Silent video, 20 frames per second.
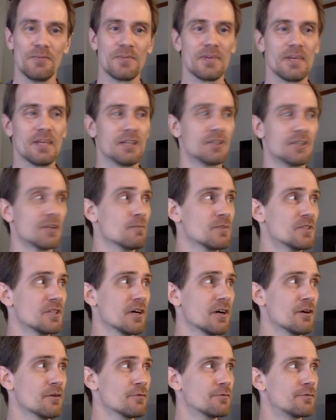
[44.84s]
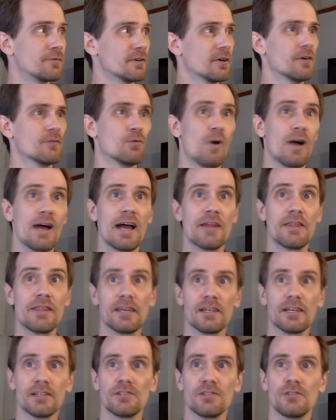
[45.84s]
In terms of why I
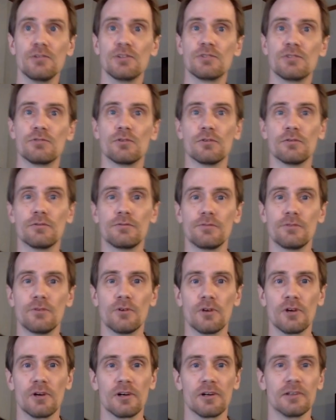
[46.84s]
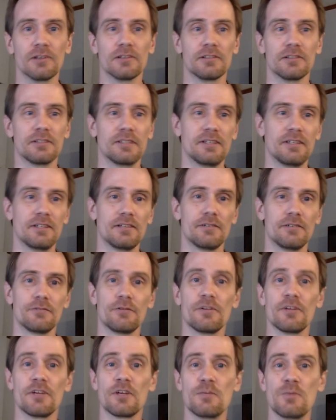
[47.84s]
think it's useful for
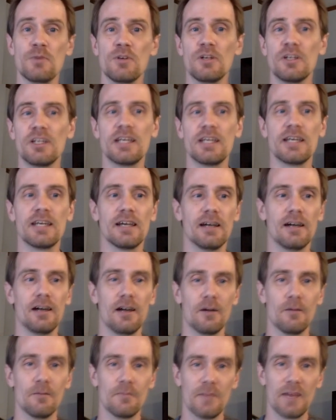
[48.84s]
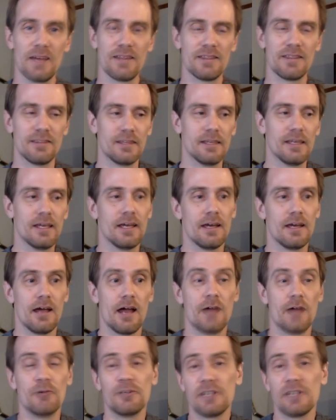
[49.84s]
the community, I
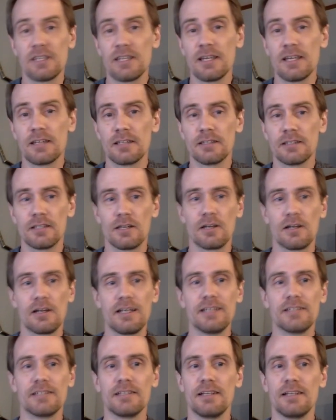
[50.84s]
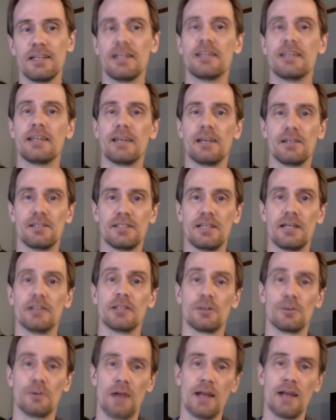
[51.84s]
really think that there isn't anything else out
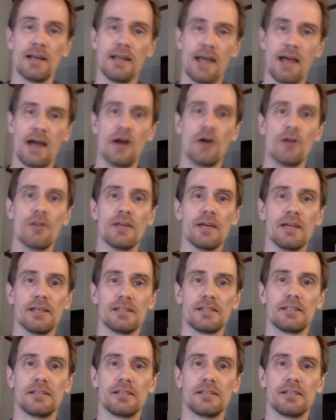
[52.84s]
there right now that